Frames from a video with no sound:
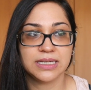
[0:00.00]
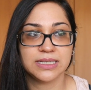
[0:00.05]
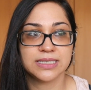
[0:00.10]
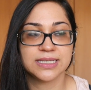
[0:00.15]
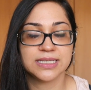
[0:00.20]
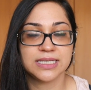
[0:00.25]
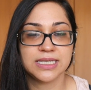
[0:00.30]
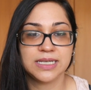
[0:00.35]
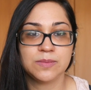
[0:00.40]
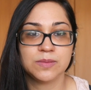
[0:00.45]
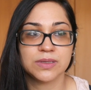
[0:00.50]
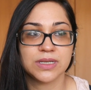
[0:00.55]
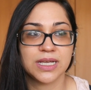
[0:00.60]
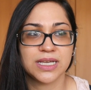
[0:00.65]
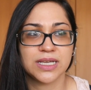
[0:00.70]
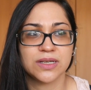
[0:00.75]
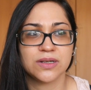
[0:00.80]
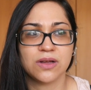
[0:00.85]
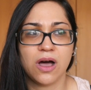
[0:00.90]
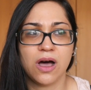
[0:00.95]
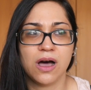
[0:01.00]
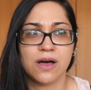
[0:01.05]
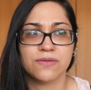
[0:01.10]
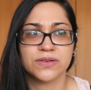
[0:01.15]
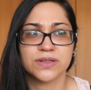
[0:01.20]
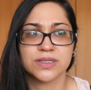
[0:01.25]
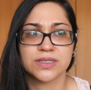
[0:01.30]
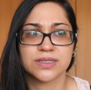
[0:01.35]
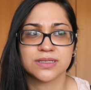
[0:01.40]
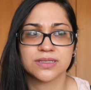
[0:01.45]
and it seemed like an
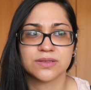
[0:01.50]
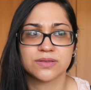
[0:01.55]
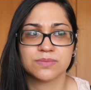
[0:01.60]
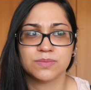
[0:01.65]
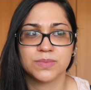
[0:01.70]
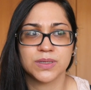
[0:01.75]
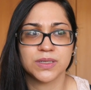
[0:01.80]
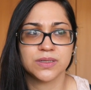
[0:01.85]
office